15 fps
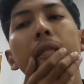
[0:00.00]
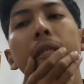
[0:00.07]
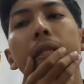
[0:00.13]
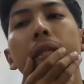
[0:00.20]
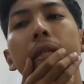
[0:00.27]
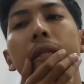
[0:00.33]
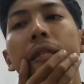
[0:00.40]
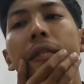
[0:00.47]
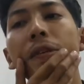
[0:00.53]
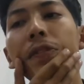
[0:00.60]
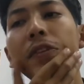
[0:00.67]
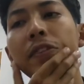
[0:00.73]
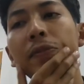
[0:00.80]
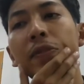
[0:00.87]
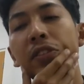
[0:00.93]
And the
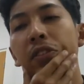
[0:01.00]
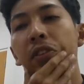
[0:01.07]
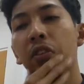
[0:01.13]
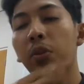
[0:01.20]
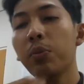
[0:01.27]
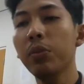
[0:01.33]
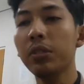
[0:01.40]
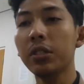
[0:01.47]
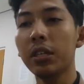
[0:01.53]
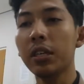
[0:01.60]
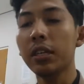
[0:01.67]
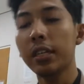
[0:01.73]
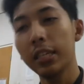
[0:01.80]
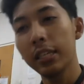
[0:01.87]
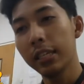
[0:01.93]
first personal
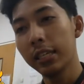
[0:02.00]
computer,